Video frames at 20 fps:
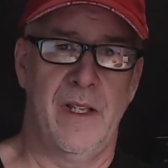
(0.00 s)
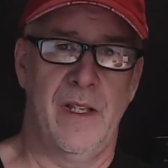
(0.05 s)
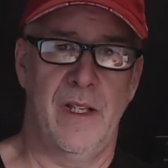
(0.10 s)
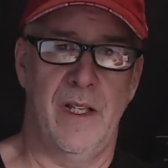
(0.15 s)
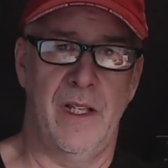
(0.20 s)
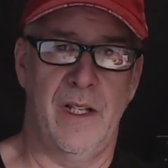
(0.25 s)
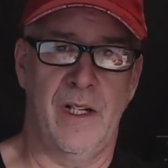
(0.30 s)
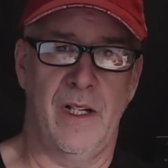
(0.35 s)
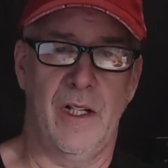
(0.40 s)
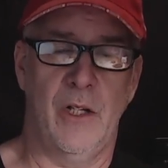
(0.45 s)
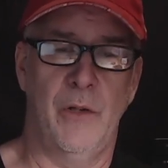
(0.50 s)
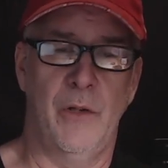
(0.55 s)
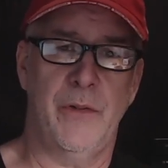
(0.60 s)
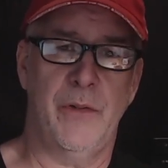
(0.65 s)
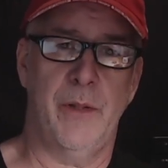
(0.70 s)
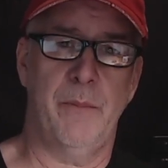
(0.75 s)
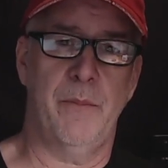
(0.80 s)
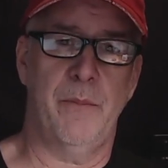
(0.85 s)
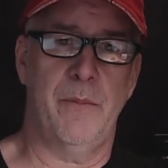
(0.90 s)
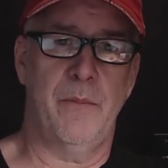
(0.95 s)
a
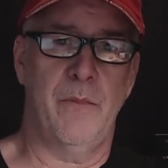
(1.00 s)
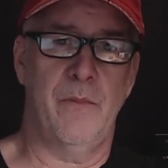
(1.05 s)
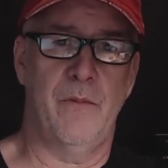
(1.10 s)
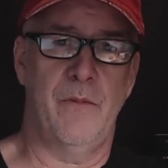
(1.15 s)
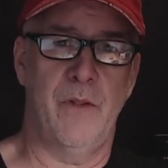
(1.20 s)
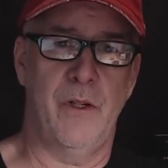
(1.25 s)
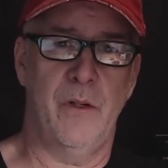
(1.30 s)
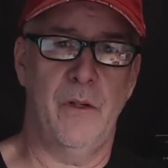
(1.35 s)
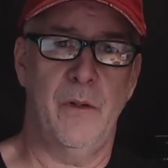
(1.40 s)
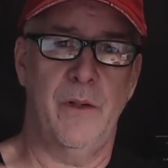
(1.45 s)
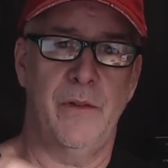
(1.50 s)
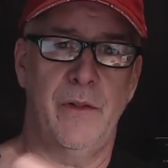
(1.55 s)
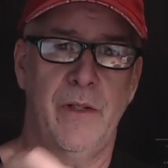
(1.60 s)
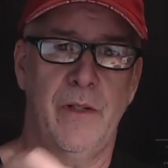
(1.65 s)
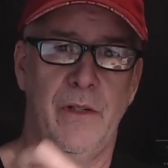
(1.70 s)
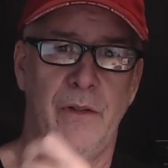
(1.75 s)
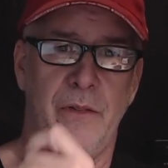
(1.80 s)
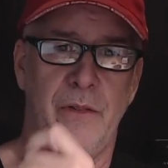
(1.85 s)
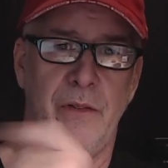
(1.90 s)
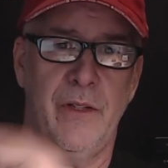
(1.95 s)
close-up view, as you
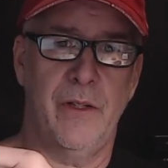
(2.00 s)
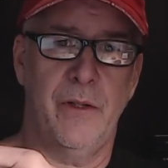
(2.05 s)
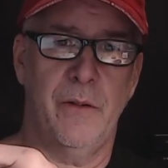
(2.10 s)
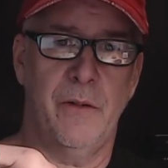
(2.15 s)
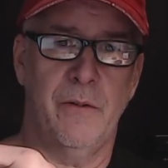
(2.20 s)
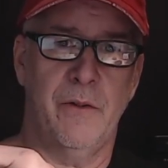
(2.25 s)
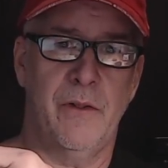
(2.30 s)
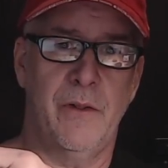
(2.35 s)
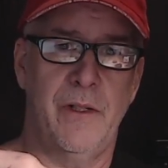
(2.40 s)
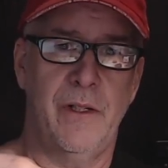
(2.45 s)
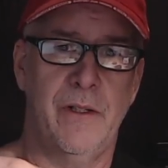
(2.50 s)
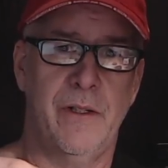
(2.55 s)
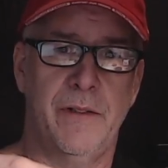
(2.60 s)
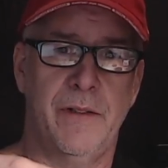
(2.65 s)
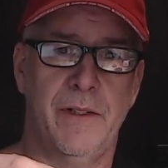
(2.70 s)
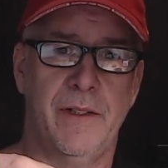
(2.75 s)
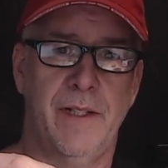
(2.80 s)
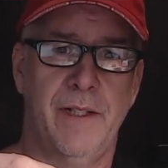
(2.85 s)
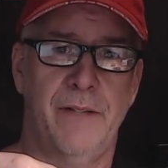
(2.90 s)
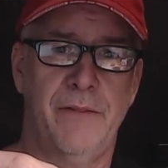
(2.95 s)
can see over here
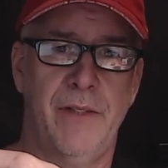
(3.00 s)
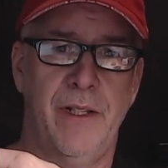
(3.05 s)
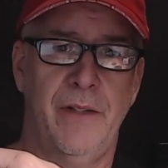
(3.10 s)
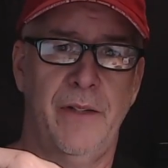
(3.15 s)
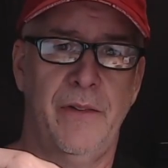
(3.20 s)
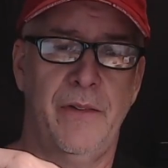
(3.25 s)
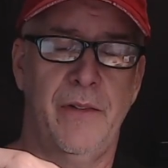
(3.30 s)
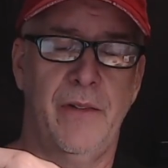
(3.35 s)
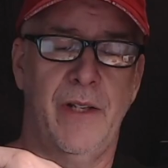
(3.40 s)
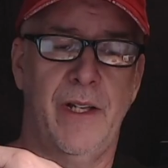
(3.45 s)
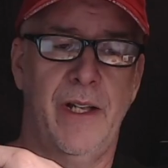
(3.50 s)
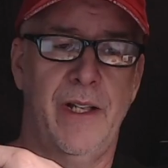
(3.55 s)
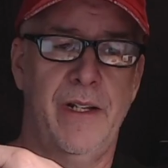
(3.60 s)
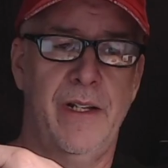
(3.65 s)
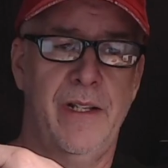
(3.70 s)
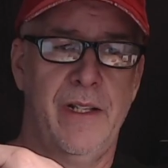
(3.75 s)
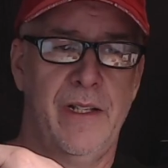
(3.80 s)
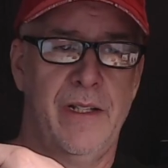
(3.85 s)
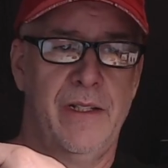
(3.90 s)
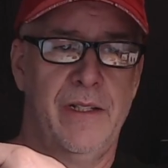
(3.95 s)
on the left-hand side.
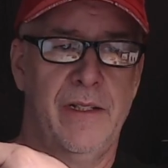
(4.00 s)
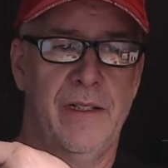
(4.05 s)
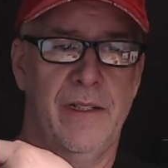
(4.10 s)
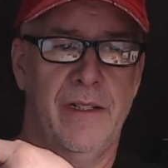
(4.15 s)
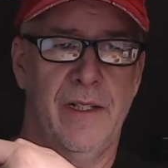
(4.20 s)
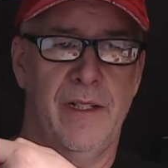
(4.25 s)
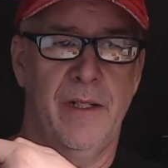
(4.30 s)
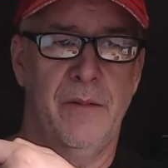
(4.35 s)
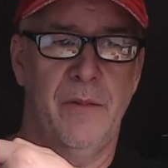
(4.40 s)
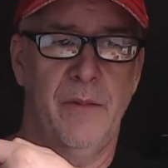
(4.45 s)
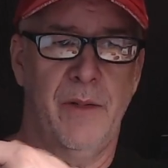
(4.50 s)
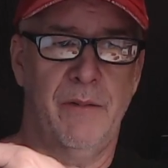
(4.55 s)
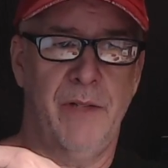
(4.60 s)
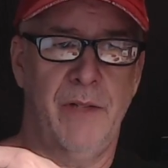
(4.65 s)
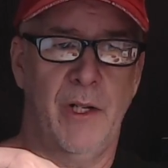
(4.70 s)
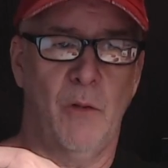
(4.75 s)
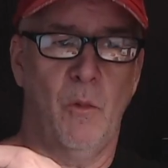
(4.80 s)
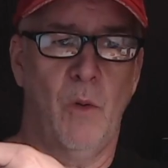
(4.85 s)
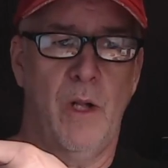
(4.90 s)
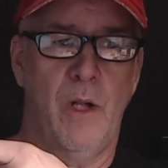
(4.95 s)
Um, I've
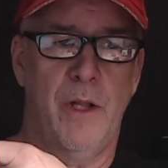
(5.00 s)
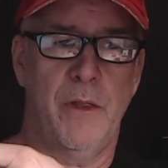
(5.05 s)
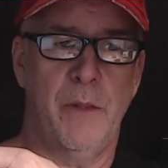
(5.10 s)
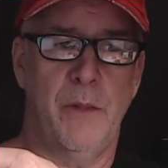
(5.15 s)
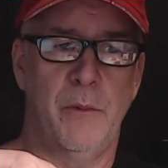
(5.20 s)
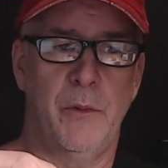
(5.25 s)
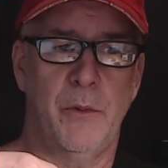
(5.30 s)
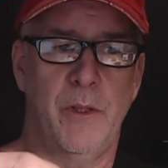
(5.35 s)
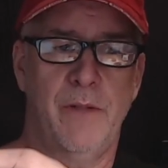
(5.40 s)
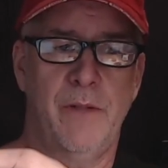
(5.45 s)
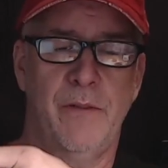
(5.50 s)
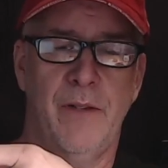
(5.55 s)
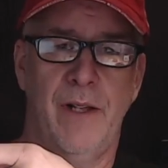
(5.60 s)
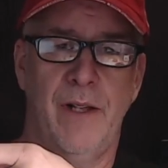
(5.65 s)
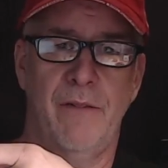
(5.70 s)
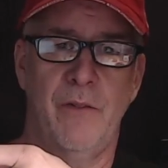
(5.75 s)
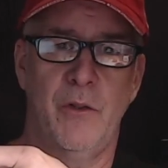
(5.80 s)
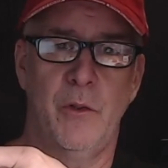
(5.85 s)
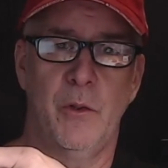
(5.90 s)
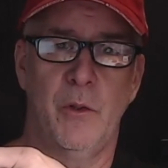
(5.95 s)
got a Waltham
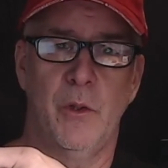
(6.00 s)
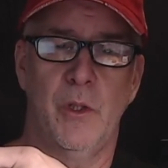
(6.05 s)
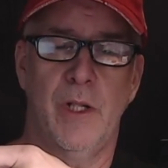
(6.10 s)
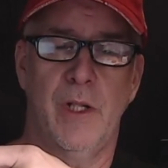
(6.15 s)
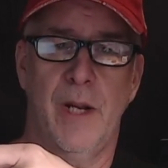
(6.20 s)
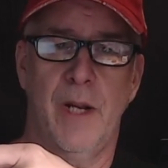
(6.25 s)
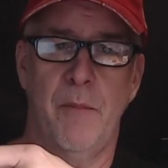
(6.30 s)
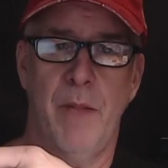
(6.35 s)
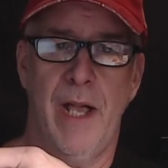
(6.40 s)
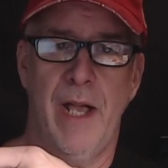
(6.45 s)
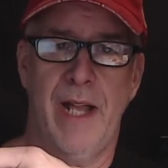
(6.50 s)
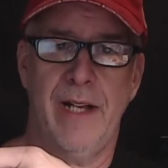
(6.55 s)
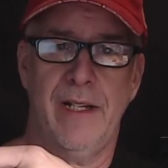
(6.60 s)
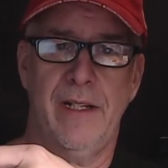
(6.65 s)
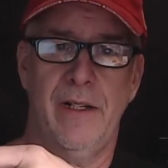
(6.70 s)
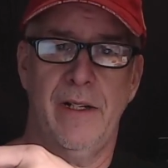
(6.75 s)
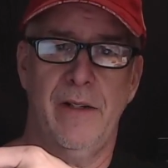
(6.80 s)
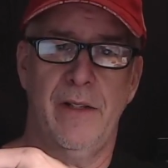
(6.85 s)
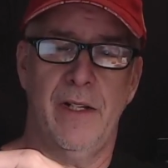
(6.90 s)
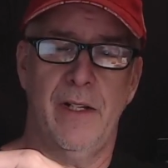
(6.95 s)
25 jewel automatic
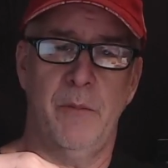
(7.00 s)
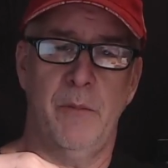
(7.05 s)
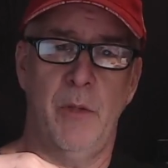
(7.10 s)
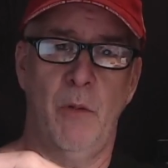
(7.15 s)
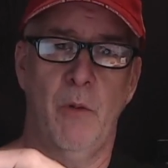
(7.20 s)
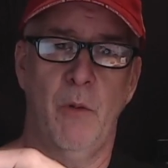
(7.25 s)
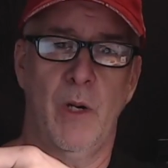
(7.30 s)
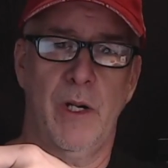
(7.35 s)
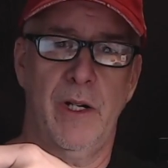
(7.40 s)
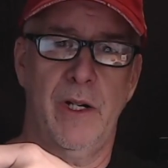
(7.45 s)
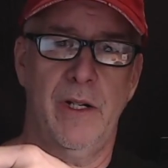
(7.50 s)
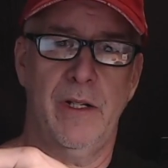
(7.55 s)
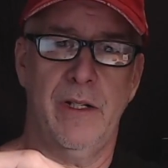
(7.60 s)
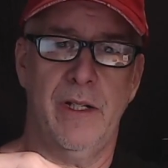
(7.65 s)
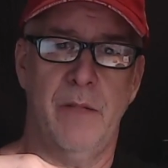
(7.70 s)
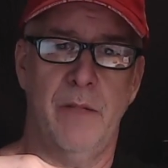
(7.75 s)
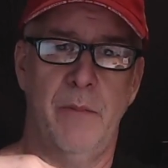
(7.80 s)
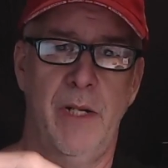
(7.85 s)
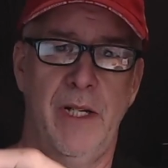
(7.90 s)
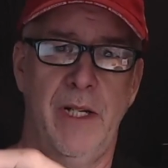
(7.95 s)
here that I'll be working
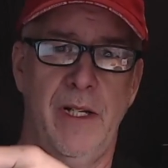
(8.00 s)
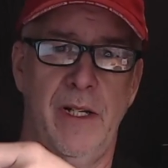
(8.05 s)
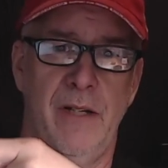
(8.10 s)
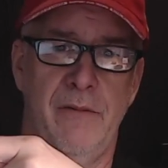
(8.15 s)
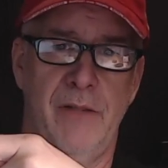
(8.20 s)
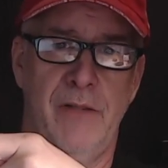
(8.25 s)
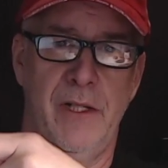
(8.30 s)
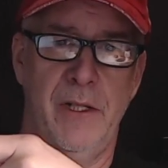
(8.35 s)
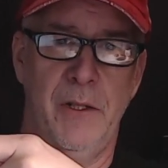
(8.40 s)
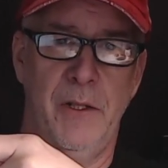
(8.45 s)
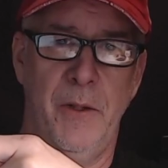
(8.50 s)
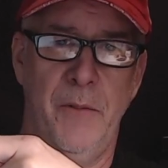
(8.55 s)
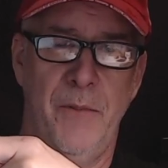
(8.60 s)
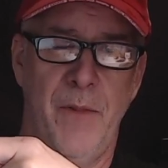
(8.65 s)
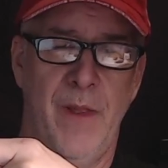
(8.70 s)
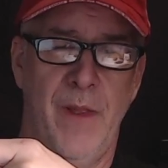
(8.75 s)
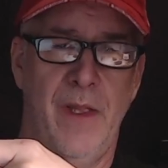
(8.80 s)
on and making a video.